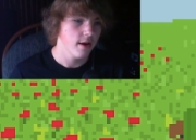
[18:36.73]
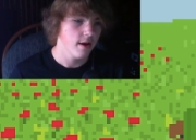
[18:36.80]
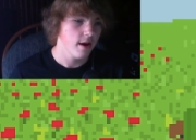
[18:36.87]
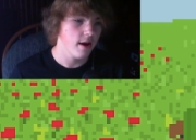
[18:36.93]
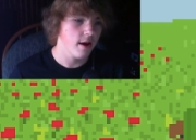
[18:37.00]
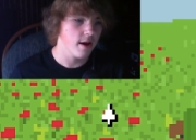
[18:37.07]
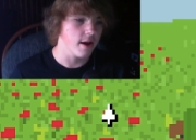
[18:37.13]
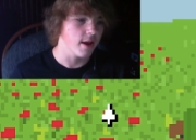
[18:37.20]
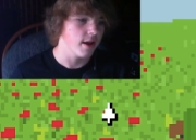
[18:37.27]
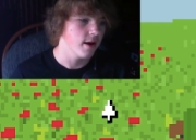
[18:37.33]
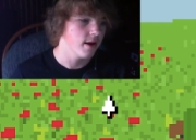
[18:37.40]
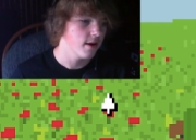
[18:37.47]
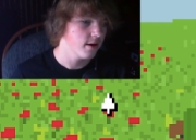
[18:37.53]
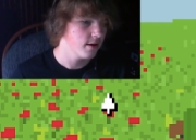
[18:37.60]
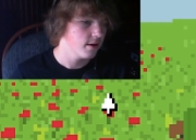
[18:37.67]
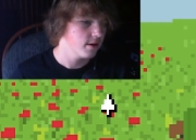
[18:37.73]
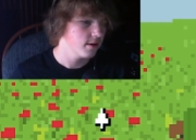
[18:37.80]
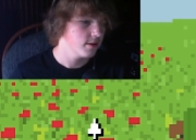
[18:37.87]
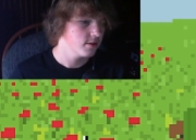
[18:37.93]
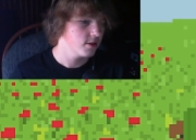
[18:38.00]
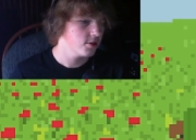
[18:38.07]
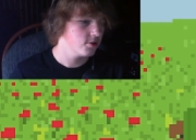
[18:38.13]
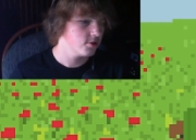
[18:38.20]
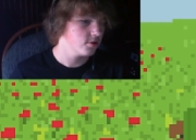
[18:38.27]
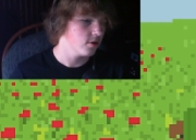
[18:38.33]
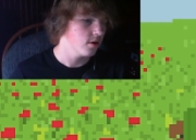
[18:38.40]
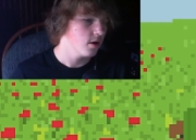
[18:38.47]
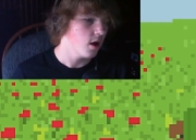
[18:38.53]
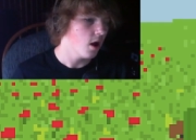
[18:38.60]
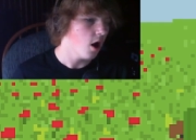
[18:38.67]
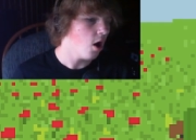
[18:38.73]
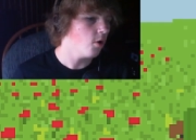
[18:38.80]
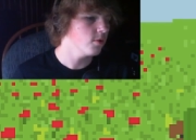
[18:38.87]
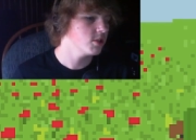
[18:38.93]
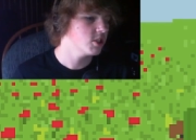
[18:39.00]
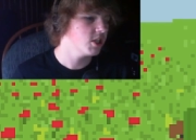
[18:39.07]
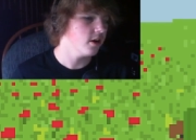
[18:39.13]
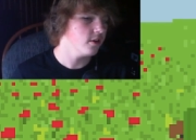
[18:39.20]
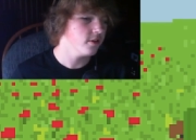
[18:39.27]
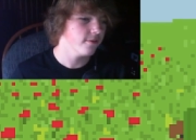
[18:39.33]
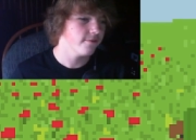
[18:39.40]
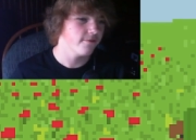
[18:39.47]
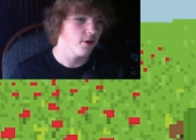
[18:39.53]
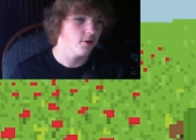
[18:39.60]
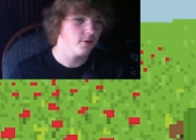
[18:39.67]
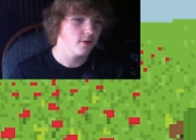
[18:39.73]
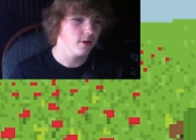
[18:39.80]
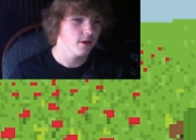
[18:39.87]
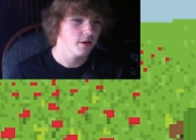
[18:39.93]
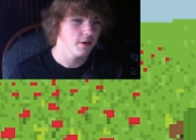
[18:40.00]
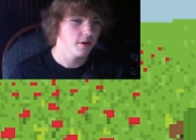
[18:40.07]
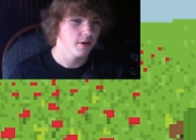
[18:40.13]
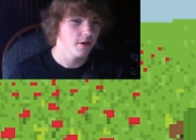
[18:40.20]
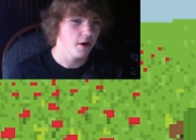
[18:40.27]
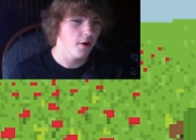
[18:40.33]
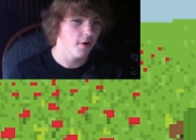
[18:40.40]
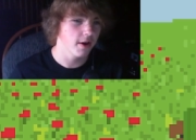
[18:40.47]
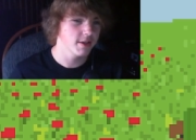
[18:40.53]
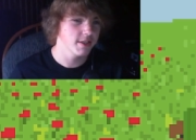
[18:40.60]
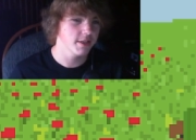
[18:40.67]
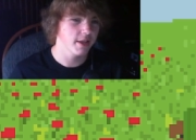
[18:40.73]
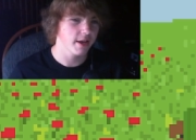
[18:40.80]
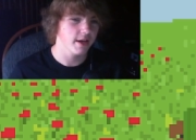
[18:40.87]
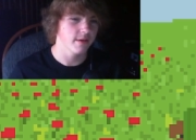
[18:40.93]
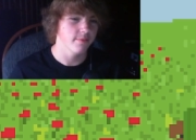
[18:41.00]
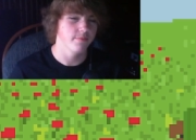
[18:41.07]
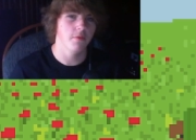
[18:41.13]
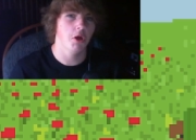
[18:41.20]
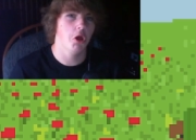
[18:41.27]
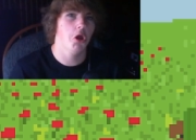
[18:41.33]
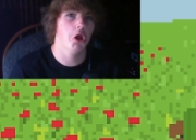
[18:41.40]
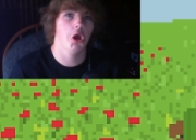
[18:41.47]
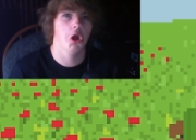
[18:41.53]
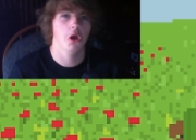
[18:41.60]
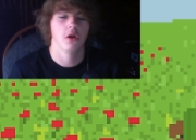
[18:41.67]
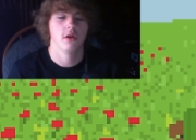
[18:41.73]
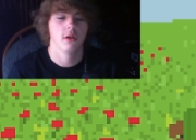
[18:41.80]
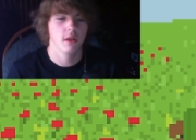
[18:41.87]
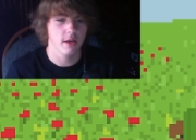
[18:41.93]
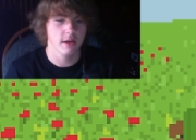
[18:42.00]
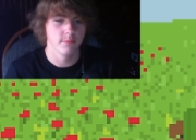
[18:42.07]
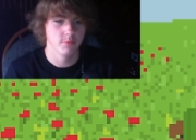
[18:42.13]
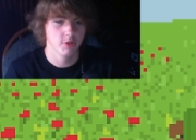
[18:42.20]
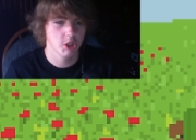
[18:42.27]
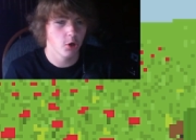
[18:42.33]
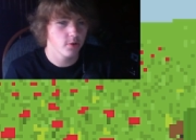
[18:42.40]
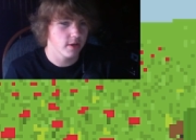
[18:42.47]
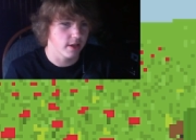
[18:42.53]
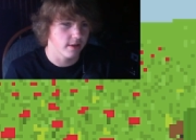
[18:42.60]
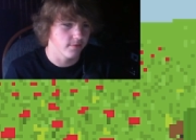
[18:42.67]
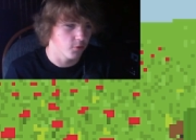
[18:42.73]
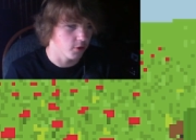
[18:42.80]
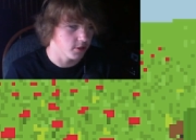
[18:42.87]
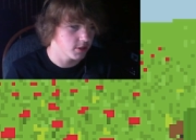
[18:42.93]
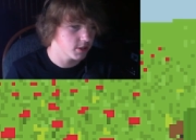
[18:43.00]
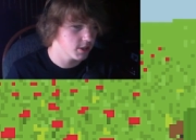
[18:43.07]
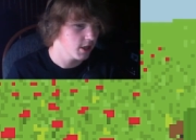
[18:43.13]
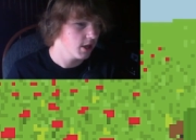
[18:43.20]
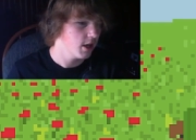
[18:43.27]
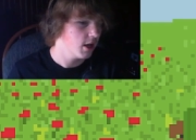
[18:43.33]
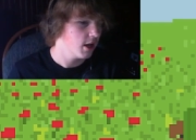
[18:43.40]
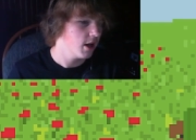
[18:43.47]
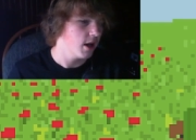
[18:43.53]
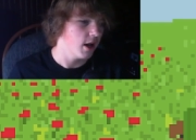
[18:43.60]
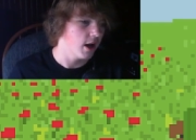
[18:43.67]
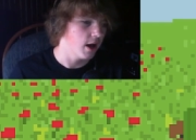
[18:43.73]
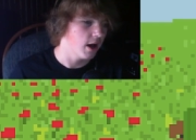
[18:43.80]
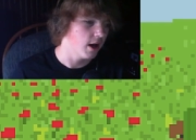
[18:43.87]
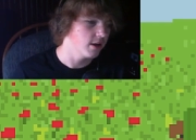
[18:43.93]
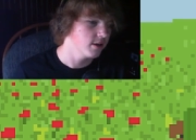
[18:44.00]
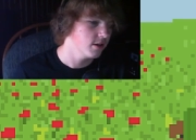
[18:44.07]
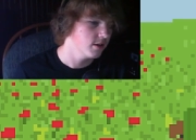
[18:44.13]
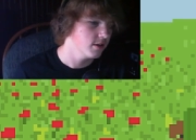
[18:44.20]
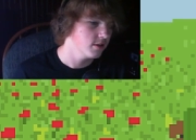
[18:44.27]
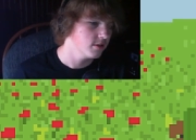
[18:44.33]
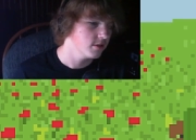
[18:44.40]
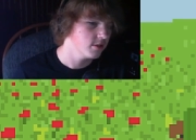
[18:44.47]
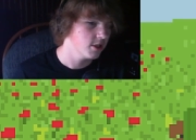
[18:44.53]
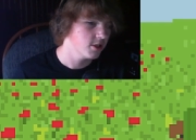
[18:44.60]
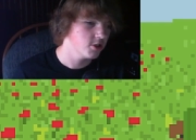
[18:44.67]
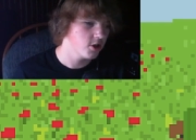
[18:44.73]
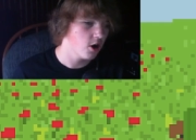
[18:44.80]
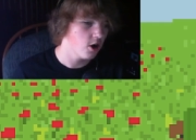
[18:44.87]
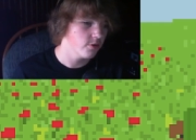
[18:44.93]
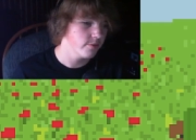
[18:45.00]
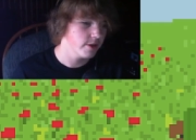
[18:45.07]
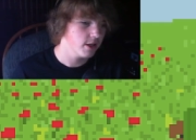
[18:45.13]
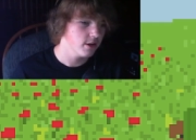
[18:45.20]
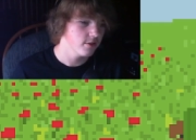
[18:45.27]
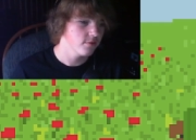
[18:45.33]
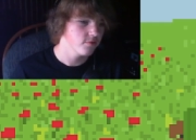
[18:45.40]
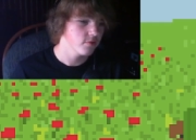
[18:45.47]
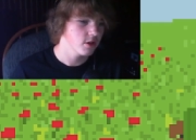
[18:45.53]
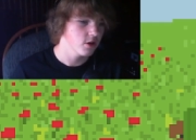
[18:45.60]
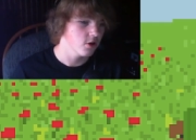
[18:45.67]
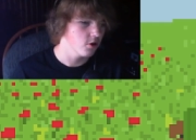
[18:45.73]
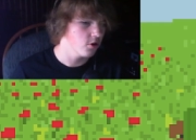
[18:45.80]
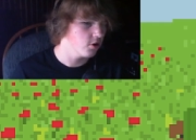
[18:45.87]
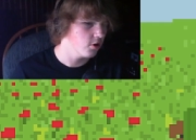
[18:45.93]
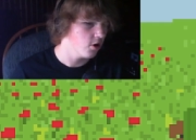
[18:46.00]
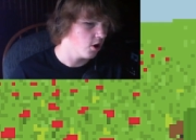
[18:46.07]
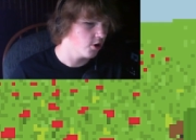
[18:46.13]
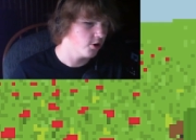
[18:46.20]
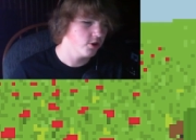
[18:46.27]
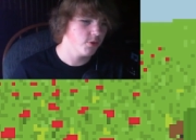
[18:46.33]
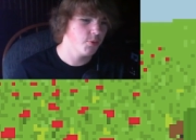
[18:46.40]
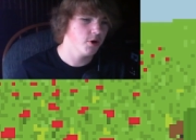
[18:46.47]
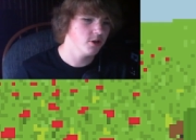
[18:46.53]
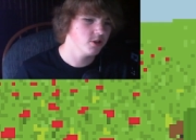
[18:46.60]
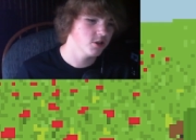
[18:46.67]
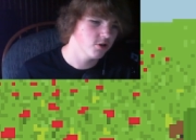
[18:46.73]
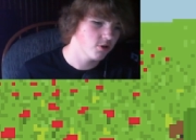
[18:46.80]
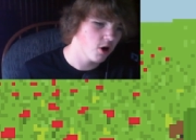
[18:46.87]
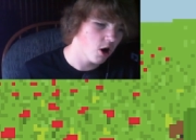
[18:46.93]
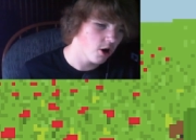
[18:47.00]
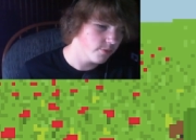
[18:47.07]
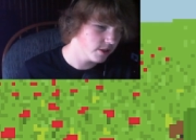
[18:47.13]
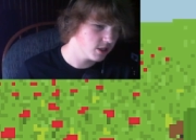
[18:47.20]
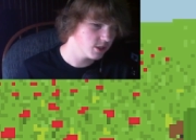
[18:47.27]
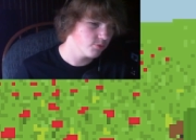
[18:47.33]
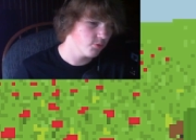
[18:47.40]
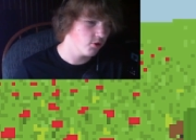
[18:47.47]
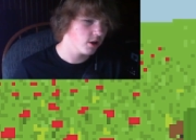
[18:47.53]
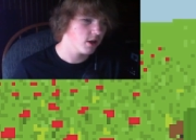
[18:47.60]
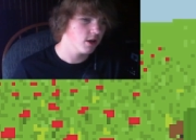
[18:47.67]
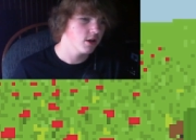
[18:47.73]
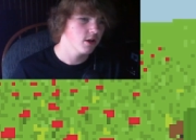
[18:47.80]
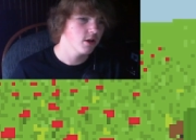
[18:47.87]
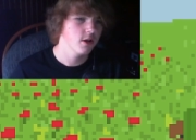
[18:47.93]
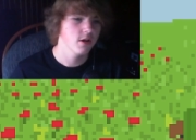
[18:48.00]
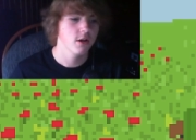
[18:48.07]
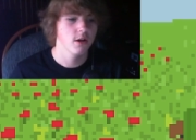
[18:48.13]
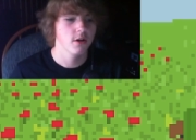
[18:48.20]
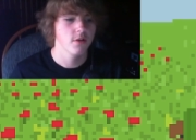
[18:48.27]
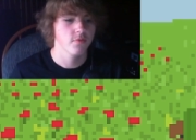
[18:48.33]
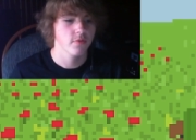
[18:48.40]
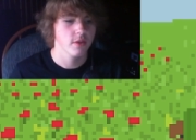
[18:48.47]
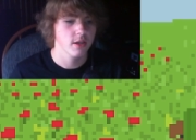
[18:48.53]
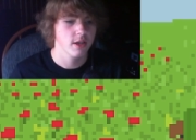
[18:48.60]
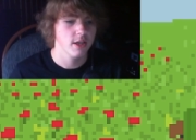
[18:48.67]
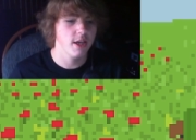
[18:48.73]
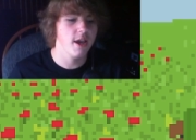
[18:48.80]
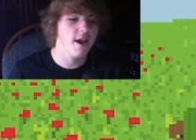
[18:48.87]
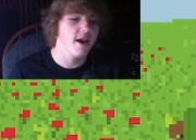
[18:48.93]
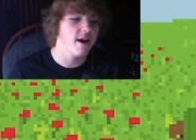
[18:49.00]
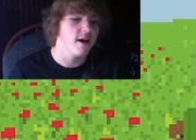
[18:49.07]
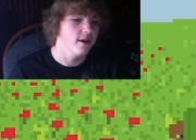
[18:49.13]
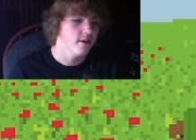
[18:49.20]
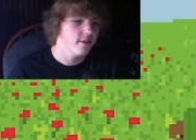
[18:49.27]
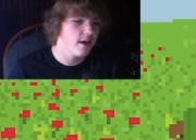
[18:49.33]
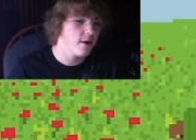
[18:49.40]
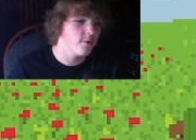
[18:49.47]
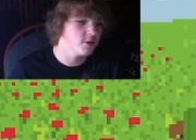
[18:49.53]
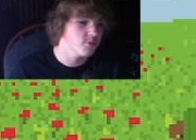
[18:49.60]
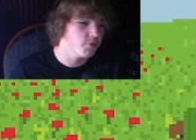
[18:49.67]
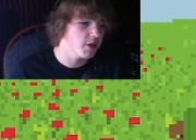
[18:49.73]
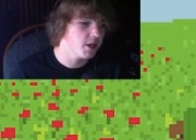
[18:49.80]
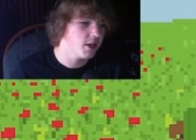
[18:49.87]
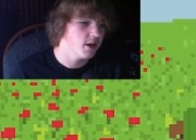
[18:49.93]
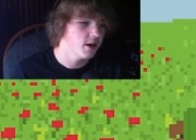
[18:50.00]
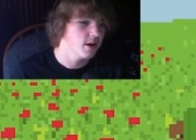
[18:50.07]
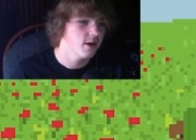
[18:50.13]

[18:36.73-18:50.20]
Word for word: Hi. Did you... Oh, was she on the phone? Oh, I did like a... Uh, like a choking voice. Uh, did you call me? Or are you the person who called me this morning? Yeah, that was me.